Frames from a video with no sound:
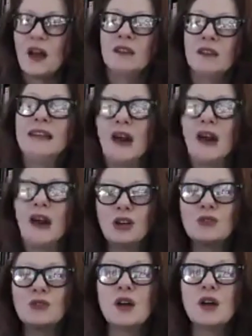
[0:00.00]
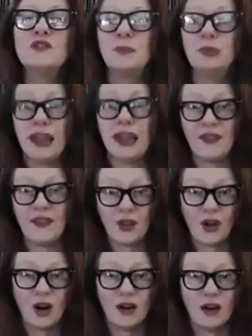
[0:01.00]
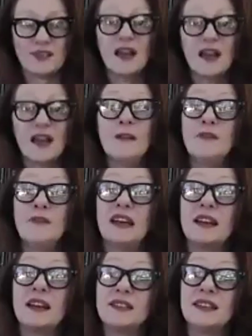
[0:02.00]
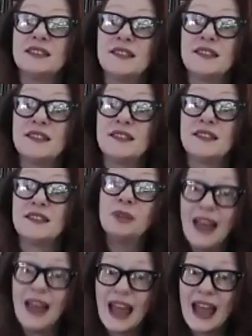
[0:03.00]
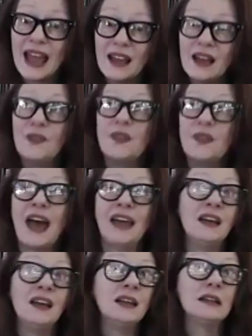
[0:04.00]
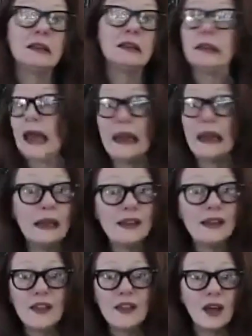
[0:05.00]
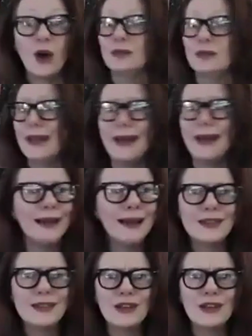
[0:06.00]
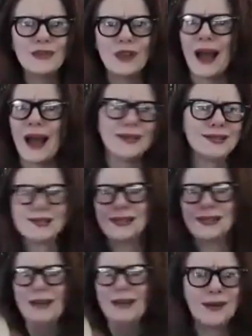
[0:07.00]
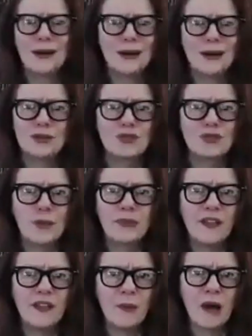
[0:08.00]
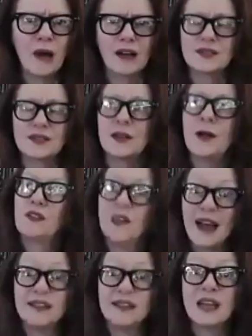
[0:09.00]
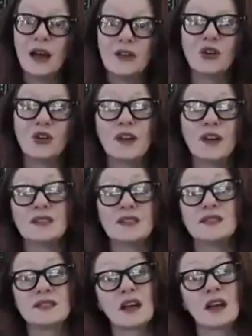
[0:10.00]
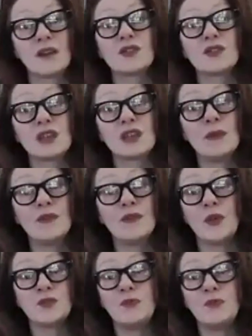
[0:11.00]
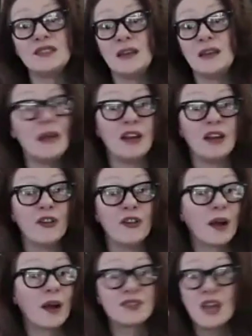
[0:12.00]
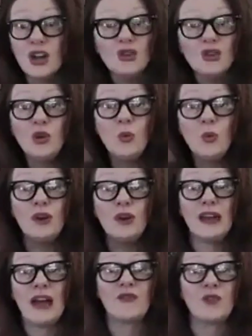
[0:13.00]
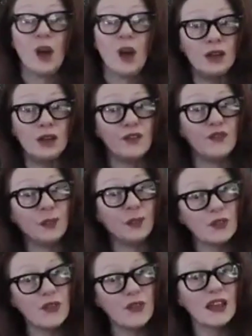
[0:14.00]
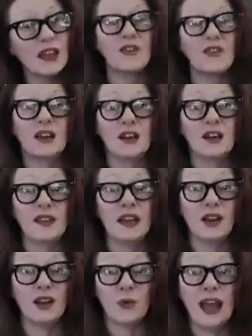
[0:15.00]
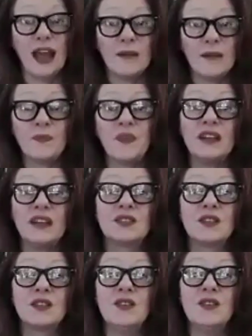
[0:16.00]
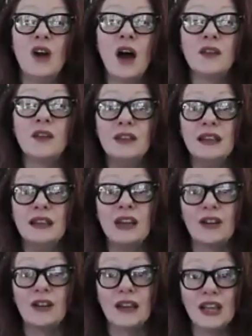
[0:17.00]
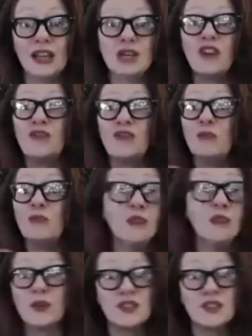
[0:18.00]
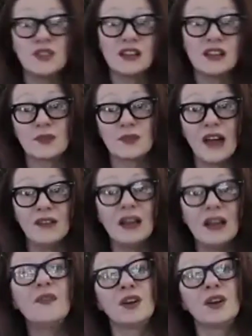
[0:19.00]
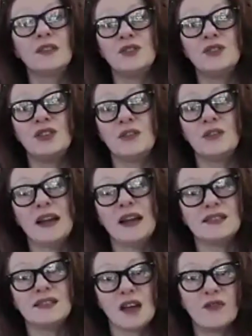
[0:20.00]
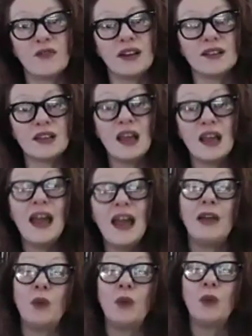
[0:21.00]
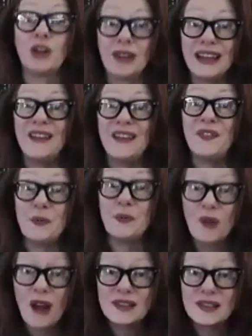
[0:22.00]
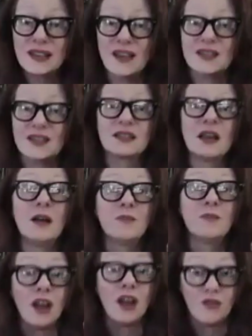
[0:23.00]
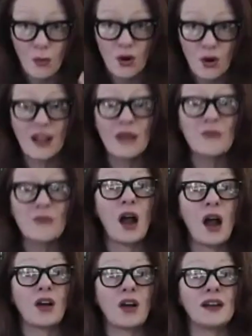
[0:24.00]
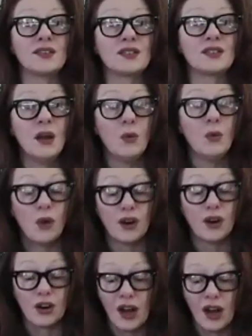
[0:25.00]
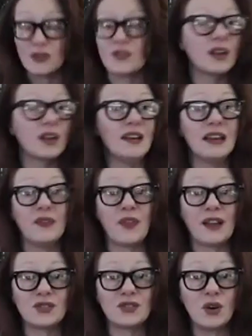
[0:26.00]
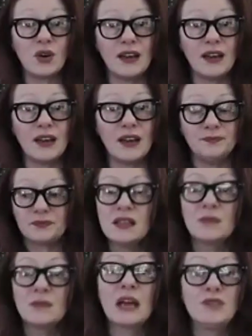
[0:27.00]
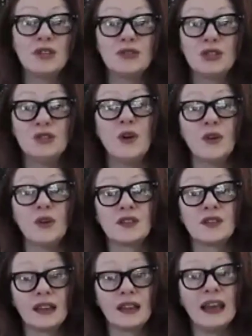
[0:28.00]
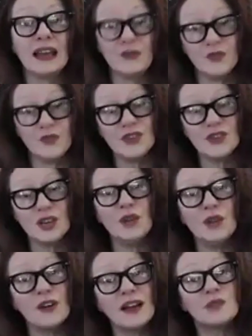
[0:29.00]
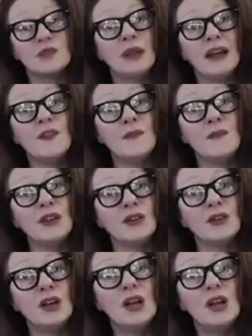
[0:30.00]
allow yourself to play in the cards, because it's that play that let anything go, let anything fly, stick it on a card and drop it in the box. That's how you're going to discover some of those bits that maybe otherwise you wouldn't have thought of if you were thinking of it in a linear way. It's the non-linear nature of moving those things around that allows you to make discoveries. And when you're in the process of that work in progress, where you're under the gun to get that story done, sometimes you're too focused on getting it finished and you forget to play in the middle.